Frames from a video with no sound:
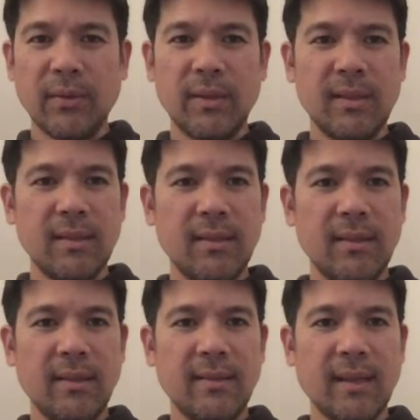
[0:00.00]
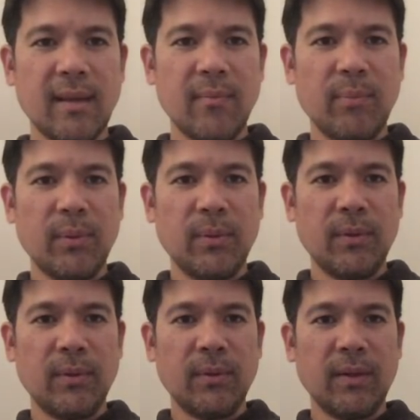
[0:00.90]
this is the
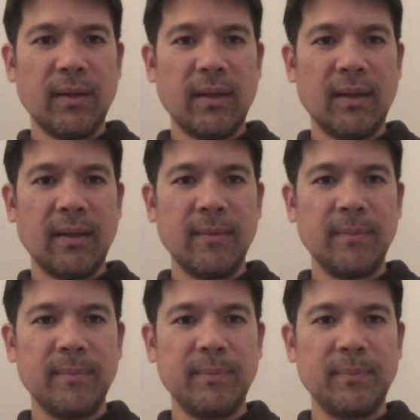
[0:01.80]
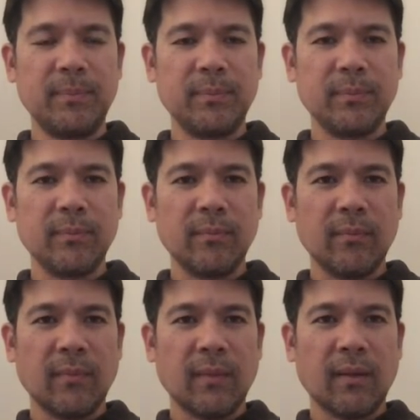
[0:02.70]
example. I'm
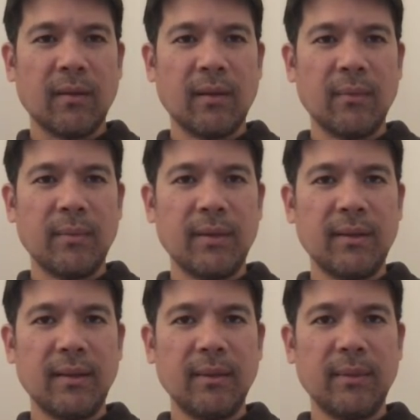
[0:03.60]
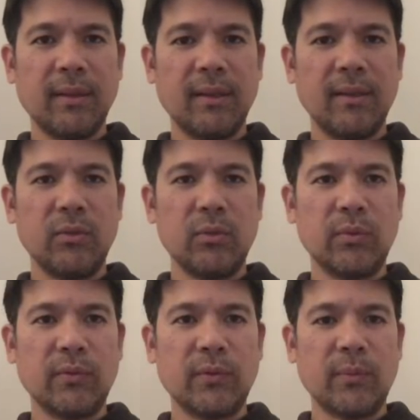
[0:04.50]
gonna need to
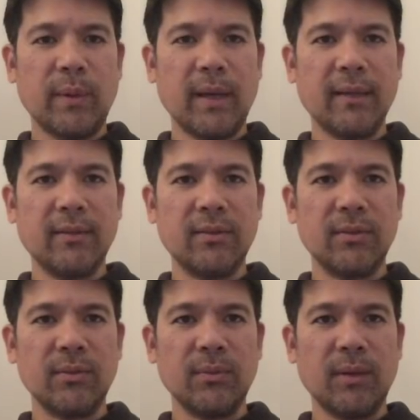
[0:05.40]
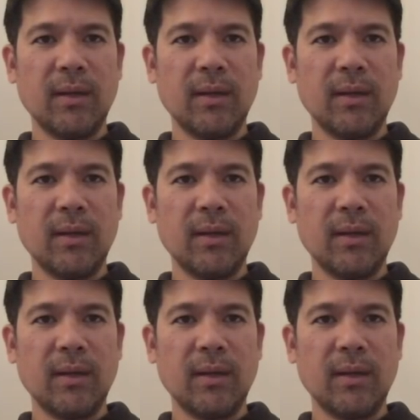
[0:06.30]
refer back to